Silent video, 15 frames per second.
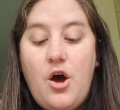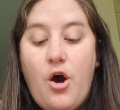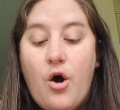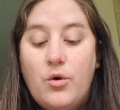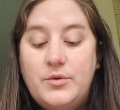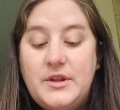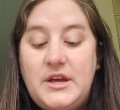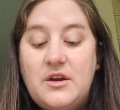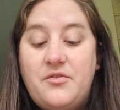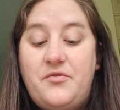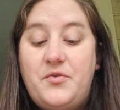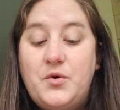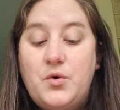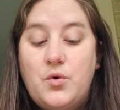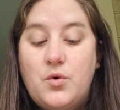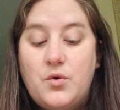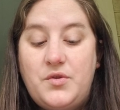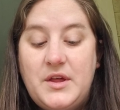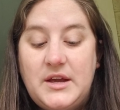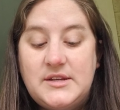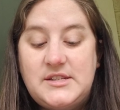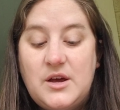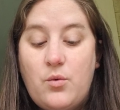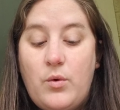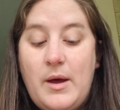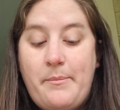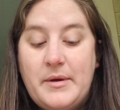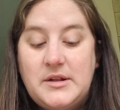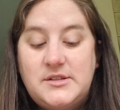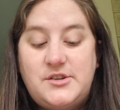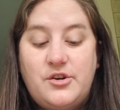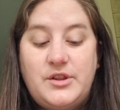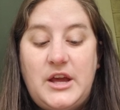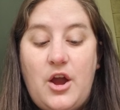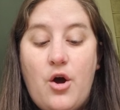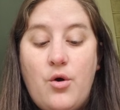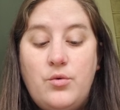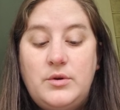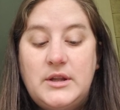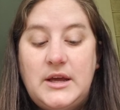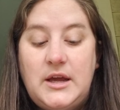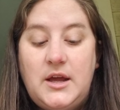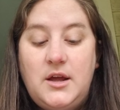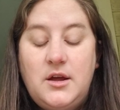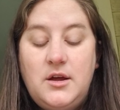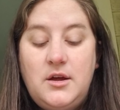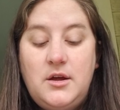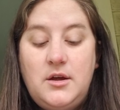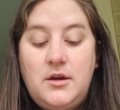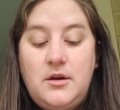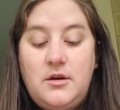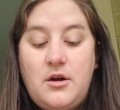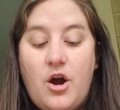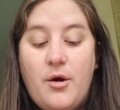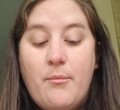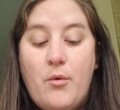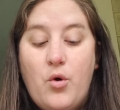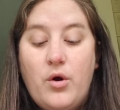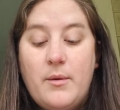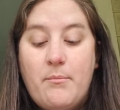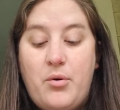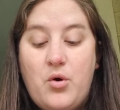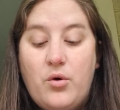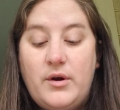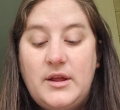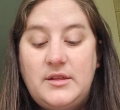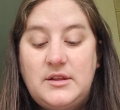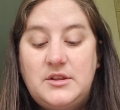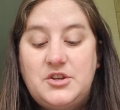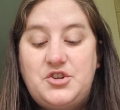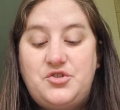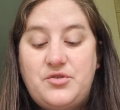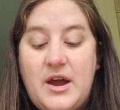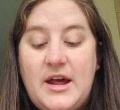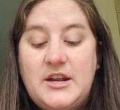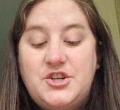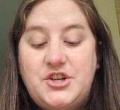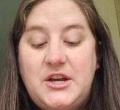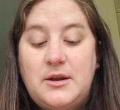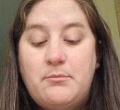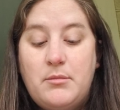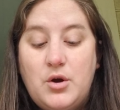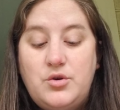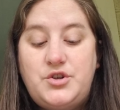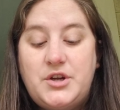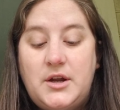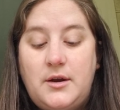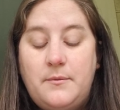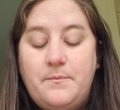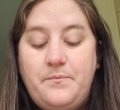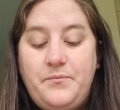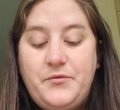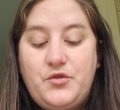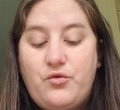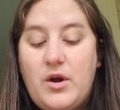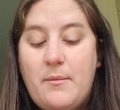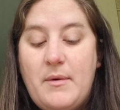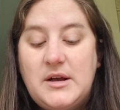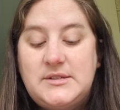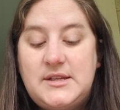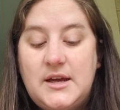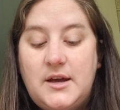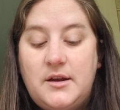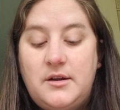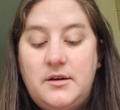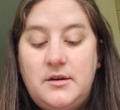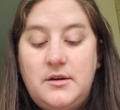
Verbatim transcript: Only a fool thinks that weapons are the only are more important than the strategy in motion, Grandma said.